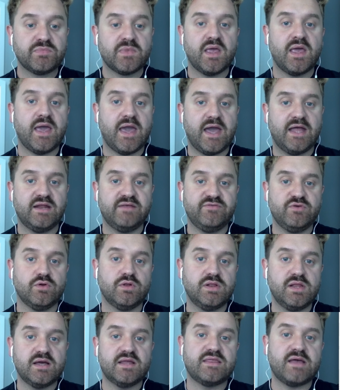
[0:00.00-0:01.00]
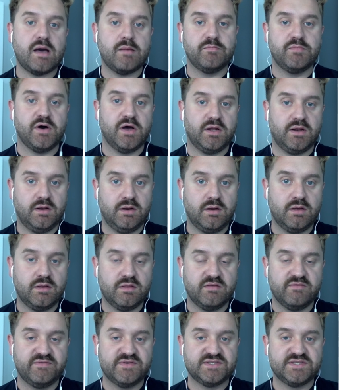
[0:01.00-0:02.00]
And if you click that button,
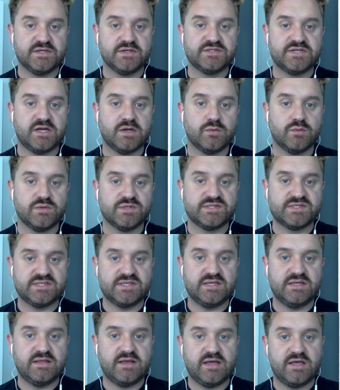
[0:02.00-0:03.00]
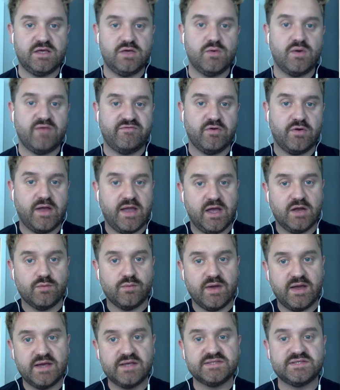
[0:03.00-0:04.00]
the facilitator will see that you have your hand
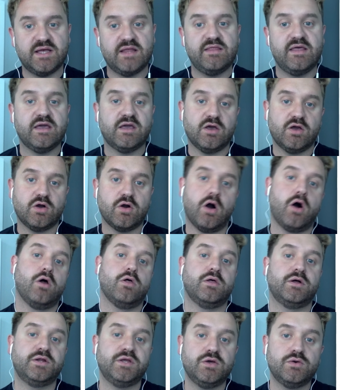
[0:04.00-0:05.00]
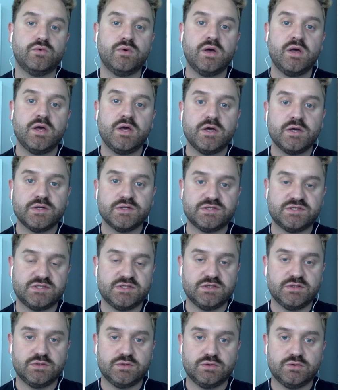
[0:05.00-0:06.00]
raised and they can call on you
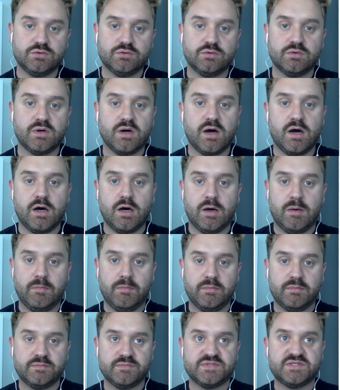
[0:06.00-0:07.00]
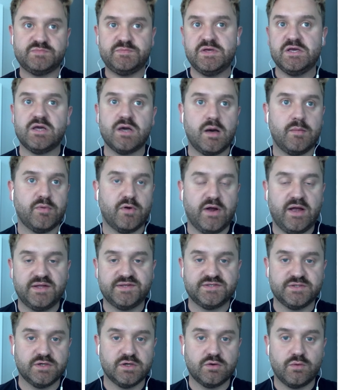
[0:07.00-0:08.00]
to speak up or
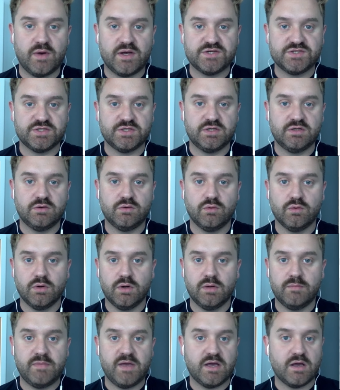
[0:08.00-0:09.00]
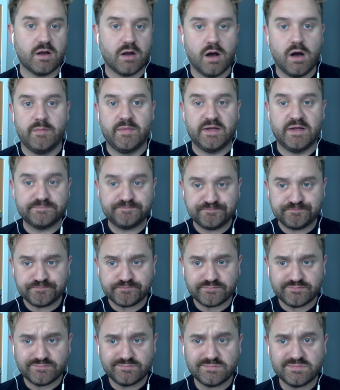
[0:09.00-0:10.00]
answer a question or make a comment.
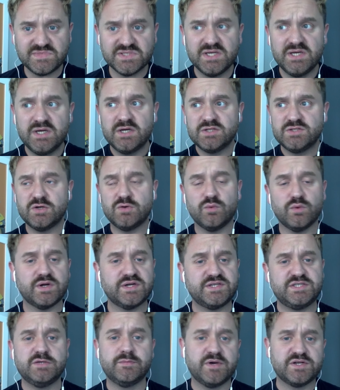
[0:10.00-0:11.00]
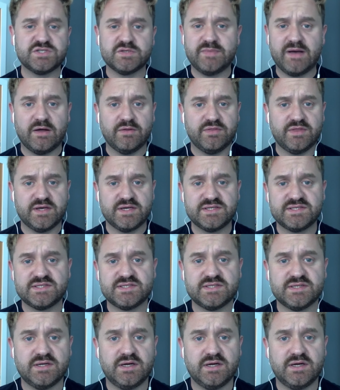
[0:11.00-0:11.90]
Don't worry too much about this.